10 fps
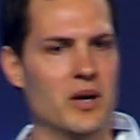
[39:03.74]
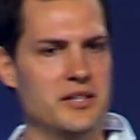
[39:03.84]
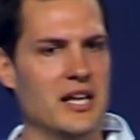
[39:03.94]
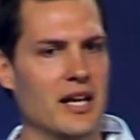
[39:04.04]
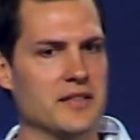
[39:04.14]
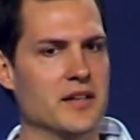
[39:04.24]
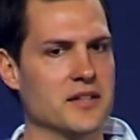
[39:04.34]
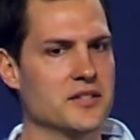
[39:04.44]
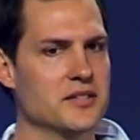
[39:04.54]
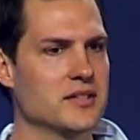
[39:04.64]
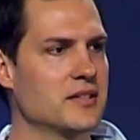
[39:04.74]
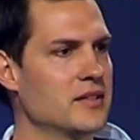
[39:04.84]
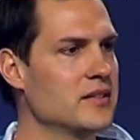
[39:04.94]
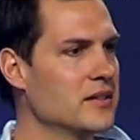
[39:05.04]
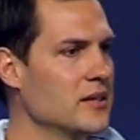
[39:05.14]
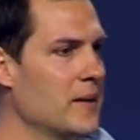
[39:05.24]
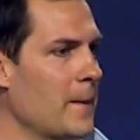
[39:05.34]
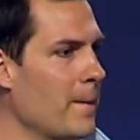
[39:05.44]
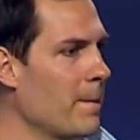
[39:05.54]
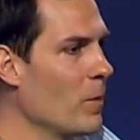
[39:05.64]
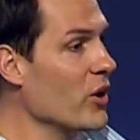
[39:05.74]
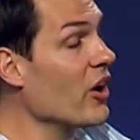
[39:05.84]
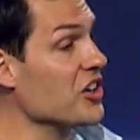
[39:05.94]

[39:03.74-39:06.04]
a day like this. We'd already